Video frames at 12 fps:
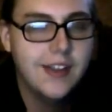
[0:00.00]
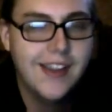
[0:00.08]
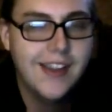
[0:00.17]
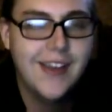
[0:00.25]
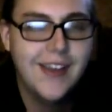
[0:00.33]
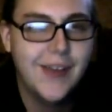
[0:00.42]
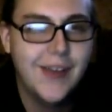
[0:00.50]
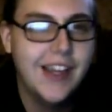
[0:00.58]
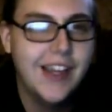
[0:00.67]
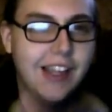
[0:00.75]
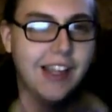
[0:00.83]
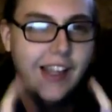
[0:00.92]
Anyway,
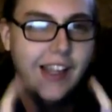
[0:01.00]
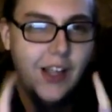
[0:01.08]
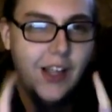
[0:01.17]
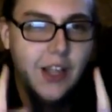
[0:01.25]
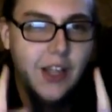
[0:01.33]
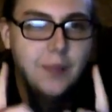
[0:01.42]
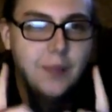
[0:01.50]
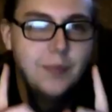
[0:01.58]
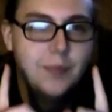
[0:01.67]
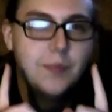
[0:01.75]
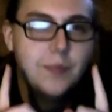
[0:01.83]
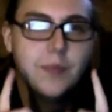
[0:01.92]
um,
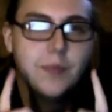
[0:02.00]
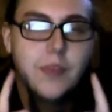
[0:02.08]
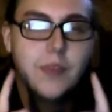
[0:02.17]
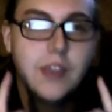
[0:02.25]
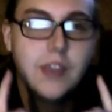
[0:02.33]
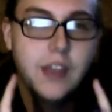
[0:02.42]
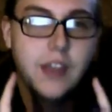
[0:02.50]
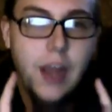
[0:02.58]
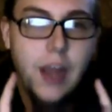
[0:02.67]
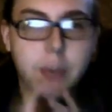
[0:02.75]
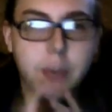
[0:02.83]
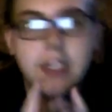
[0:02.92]
I
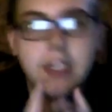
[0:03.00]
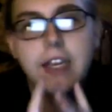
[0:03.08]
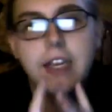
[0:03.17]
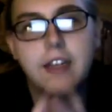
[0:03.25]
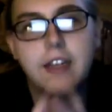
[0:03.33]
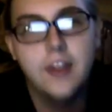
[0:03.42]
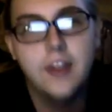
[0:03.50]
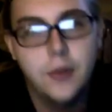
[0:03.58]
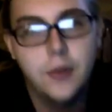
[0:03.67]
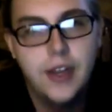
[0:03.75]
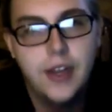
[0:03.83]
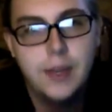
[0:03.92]
was thinking the other
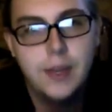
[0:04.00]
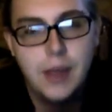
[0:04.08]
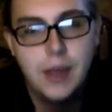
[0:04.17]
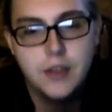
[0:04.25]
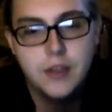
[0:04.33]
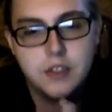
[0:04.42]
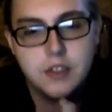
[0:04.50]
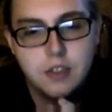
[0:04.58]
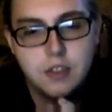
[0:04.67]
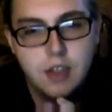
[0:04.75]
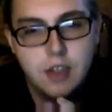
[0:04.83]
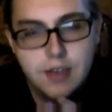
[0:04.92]
day about
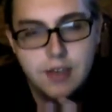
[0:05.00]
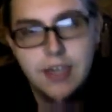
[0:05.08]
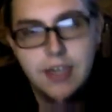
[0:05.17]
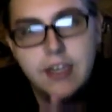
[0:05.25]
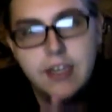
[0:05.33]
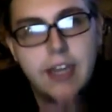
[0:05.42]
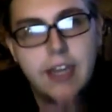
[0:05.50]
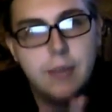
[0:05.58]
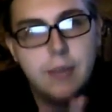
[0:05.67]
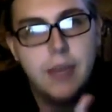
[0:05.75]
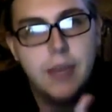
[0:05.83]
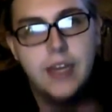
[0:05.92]
a D&D
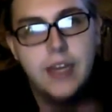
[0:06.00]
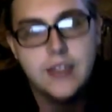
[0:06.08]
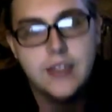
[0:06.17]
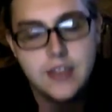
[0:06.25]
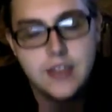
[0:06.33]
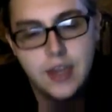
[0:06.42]
campaigns,